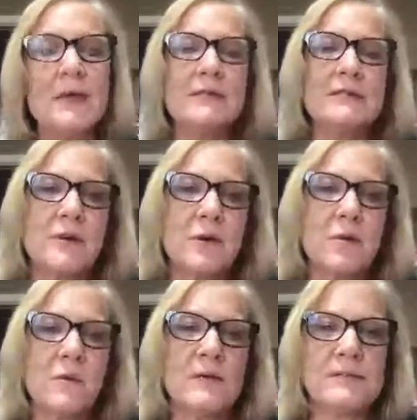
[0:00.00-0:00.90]
So
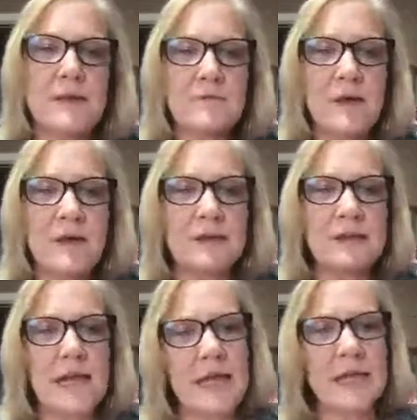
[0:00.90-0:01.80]
once they found an
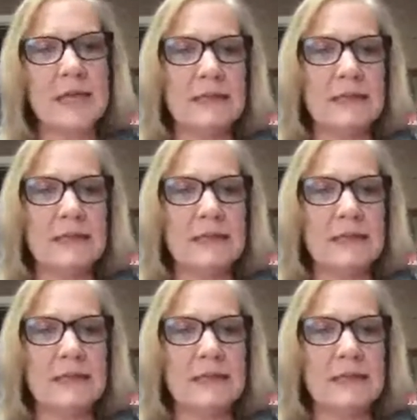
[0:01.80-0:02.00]
egg,